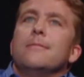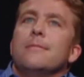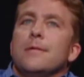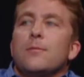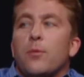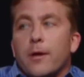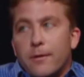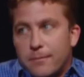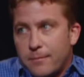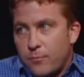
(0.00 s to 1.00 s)
time? What was pretty, about
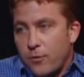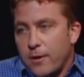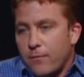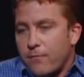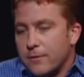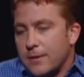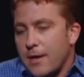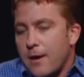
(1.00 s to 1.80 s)
good, that? pretty good reference, yeah.